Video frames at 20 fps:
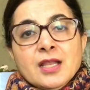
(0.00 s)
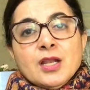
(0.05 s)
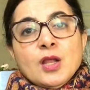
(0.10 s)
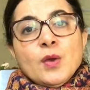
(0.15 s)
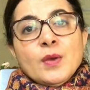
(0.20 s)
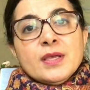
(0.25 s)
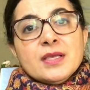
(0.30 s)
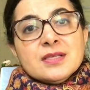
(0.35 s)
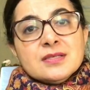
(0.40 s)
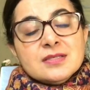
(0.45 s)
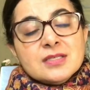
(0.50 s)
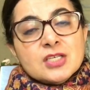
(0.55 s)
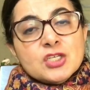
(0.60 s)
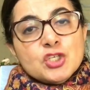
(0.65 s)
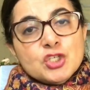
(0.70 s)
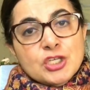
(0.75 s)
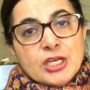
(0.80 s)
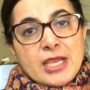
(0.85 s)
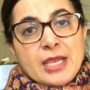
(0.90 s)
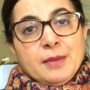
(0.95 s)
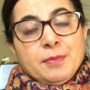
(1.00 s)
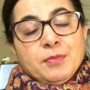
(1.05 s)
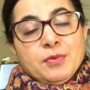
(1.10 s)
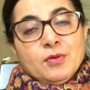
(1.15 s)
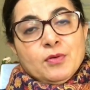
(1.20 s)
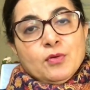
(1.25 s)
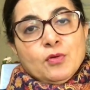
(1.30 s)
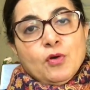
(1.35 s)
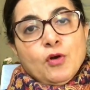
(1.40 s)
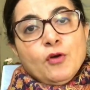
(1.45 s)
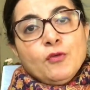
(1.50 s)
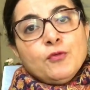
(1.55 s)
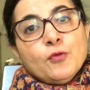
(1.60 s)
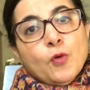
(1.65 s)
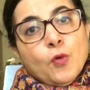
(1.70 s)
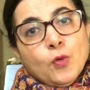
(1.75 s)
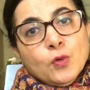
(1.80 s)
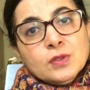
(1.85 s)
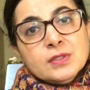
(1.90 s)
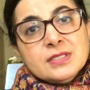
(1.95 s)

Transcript: Now is the shape of all